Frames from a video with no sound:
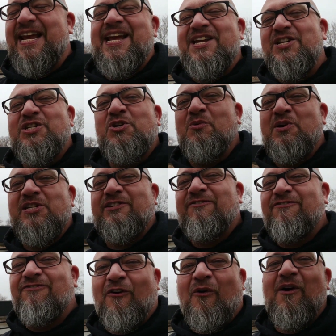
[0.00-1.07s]
into his
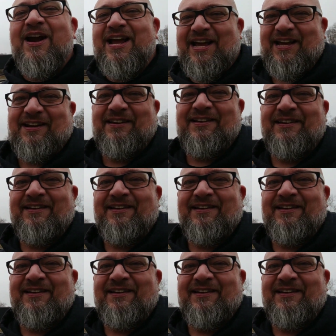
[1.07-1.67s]
forehead.